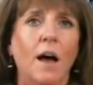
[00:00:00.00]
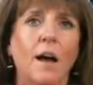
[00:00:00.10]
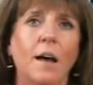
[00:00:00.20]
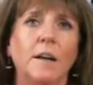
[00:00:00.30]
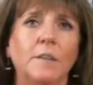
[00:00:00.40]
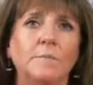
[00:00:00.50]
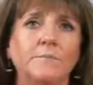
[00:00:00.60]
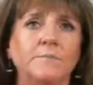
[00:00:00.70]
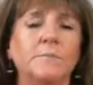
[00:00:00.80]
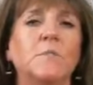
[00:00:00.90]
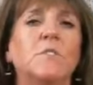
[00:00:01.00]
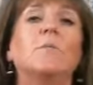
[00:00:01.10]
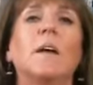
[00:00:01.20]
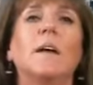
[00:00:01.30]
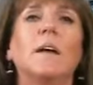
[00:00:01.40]

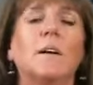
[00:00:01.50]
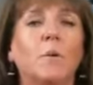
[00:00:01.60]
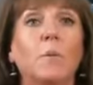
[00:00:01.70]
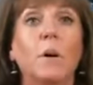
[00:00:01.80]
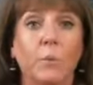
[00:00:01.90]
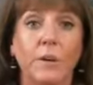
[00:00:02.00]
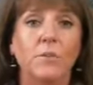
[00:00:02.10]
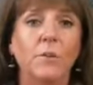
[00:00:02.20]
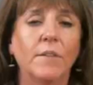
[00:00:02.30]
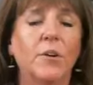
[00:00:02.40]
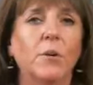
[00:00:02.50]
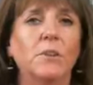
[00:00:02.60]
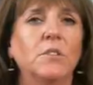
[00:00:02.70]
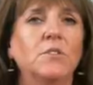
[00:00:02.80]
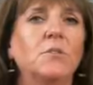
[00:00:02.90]
we do have a
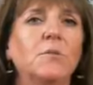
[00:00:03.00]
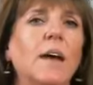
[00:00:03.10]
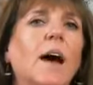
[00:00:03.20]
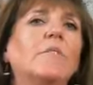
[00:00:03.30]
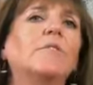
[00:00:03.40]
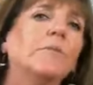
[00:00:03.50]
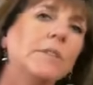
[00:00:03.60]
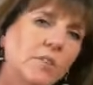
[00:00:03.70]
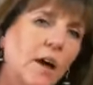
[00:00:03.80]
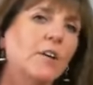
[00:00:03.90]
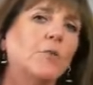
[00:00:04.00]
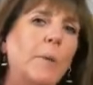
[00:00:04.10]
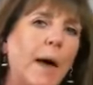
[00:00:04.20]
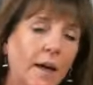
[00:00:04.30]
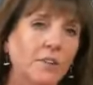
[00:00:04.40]
question. Do they ever retire
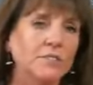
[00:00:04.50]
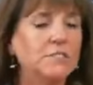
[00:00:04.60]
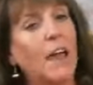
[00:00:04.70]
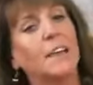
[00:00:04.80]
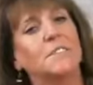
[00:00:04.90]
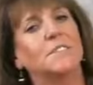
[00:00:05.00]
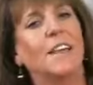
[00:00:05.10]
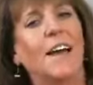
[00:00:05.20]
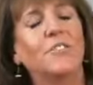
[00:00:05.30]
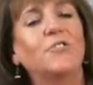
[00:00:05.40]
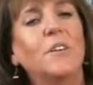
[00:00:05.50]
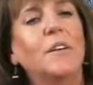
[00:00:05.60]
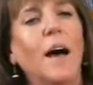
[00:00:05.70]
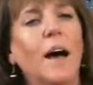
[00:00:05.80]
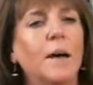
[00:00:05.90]
patterns? Yes,
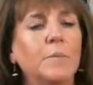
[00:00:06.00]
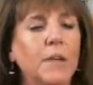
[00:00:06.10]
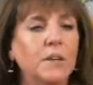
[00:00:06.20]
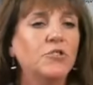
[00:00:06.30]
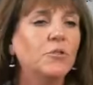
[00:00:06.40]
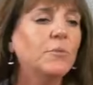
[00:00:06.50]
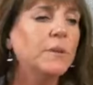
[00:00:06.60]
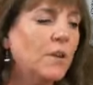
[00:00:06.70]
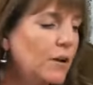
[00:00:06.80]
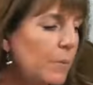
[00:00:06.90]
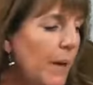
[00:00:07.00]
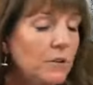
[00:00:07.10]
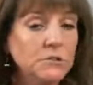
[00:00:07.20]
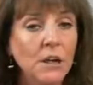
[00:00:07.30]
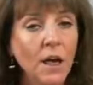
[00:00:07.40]
actually, they do retire
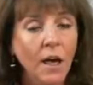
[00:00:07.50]
patterns.